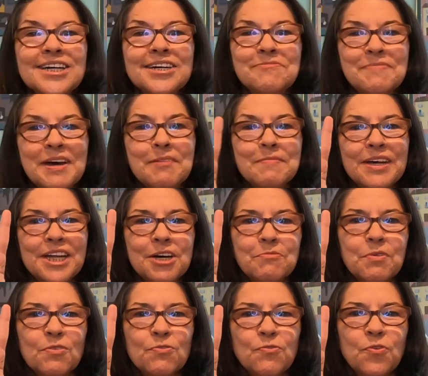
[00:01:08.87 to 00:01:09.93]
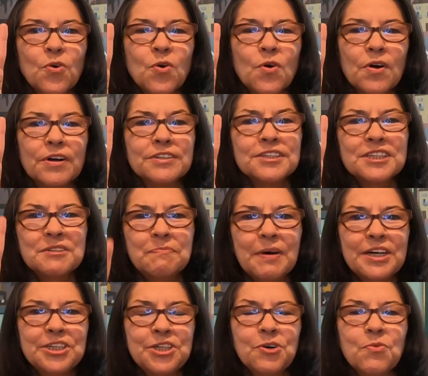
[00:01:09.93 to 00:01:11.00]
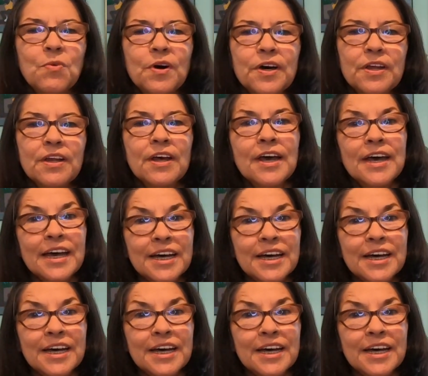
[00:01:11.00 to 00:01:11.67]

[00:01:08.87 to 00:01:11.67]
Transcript: Commandment number 4 is a special one.